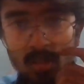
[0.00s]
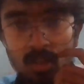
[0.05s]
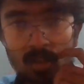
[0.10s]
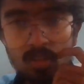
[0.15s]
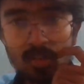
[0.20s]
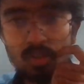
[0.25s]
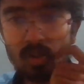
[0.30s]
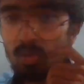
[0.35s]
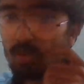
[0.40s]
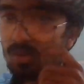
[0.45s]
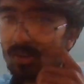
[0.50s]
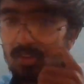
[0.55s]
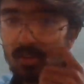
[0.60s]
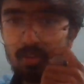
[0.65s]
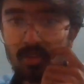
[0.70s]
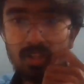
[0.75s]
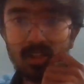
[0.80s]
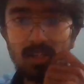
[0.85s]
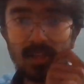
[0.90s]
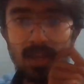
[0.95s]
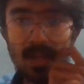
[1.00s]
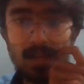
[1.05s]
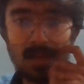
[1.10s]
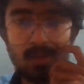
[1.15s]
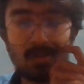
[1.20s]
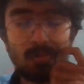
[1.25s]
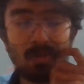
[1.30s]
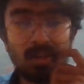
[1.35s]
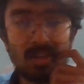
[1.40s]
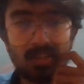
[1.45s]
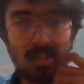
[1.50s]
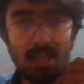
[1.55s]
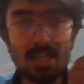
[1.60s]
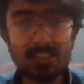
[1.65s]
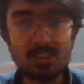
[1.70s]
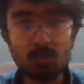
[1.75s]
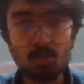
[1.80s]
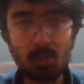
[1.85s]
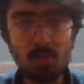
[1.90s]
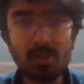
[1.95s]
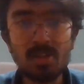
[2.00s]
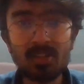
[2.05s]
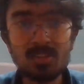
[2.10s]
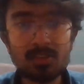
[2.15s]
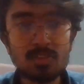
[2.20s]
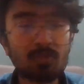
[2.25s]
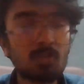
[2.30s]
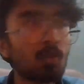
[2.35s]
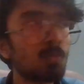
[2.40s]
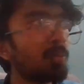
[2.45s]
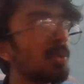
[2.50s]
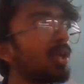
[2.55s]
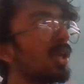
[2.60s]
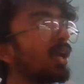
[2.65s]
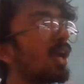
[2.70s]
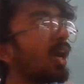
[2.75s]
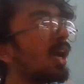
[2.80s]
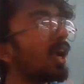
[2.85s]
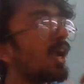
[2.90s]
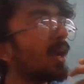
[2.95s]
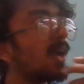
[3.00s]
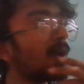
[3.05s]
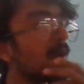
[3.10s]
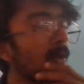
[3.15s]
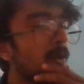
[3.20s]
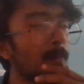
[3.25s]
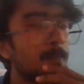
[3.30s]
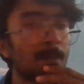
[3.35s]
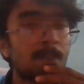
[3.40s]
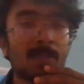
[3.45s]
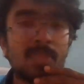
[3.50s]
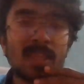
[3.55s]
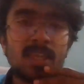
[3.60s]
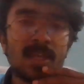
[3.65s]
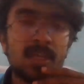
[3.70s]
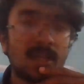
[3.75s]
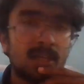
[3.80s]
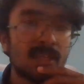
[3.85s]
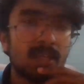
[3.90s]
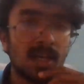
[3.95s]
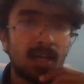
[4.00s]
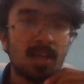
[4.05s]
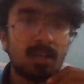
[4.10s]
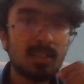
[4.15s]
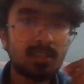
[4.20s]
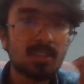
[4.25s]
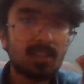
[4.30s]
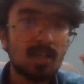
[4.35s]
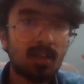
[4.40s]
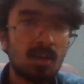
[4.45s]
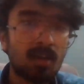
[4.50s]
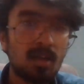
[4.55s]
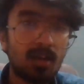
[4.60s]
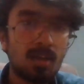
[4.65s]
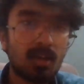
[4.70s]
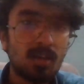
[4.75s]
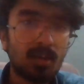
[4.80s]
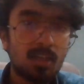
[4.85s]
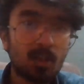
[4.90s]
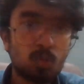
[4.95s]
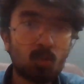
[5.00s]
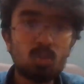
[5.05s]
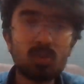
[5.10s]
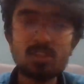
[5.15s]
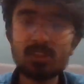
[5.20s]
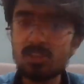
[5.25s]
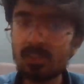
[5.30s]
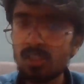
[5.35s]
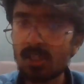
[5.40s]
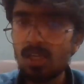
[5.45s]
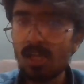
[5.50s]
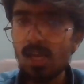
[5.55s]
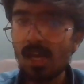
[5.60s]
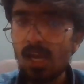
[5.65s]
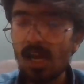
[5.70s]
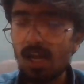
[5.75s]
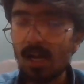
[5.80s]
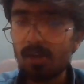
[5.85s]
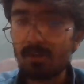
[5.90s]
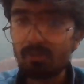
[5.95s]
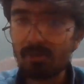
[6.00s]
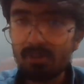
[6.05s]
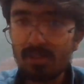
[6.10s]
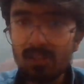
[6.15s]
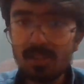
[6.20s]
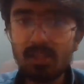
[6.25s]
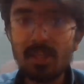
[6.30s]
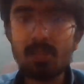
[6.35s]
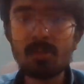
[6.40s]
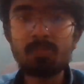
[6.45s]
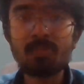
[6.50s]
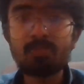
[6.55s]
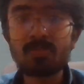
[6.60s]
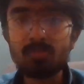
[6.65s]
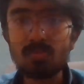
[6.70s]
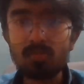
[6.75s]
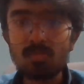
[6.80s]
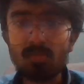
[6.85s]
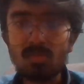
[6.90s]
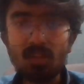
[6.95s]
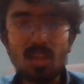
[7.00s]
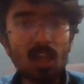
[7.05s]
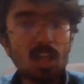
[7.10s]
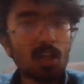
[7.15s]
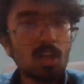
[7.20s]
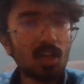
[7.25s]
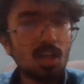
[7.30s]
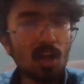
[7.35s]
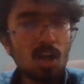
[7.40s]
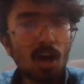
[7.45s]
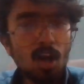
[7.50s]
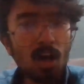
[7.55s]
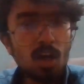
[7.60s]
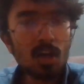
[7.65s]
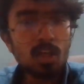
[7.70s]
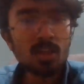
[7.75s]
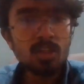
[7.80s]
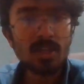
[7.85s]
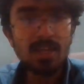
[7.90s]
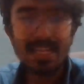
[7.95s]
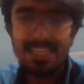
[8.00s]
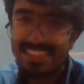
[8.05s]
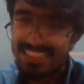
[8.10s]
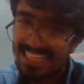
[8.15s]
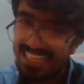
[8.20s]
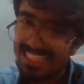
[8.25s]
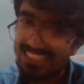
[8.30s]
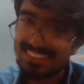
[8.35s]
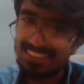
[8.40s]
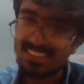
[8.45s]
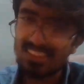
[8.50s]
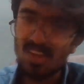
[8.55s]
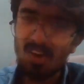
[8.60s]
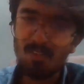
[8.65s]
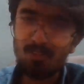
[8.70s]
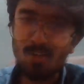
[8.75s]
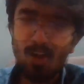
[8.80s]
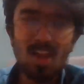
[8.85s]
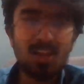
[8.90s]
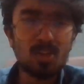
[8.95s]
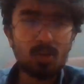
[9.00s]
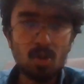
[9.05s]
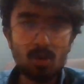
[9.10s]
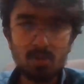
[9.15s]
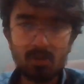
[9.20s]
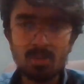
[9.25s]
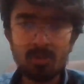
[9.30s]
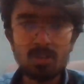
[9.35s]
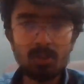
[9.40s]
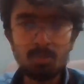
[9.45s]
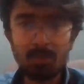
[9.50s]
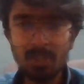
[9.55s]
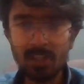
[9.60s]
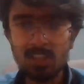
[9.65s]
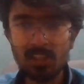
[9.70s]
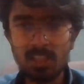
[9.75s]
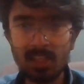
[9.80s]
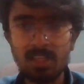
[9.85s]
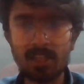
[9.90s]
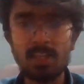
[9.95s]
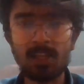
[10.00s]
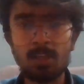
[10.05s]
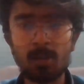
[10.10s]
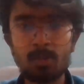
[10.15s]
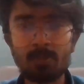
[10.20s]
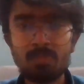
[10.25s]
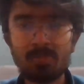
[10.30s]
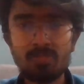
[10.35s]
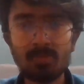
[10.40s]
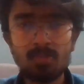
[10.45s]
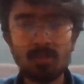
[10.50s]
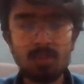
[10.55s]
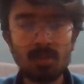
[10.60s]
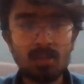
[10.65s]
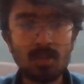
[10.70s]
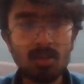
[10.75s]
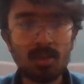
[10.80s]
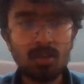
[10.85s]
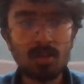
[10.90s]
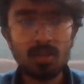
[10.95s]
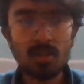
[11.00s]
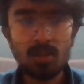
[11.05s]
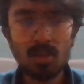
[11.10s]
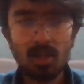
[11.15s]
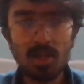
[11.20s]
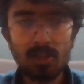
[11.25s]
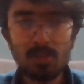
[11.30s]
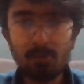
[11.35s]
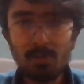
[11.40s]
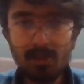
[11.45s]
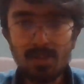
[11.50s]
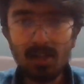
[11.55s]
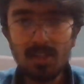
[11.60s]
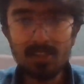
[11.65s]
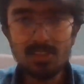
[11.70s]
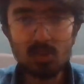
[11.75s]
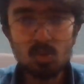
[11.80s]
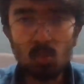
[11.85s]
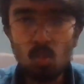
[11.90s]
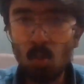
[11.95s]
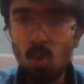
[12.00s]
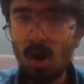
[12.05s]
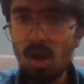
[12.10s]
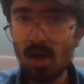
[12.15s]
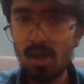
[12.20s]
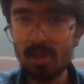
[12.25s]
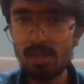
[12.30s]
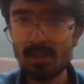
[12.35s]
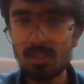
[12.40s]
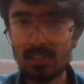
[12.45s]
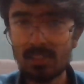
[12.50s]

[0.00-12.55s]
So it was really a great experience for me, and yeah, it was. I really got a taste of algorithmic thinking. I realized why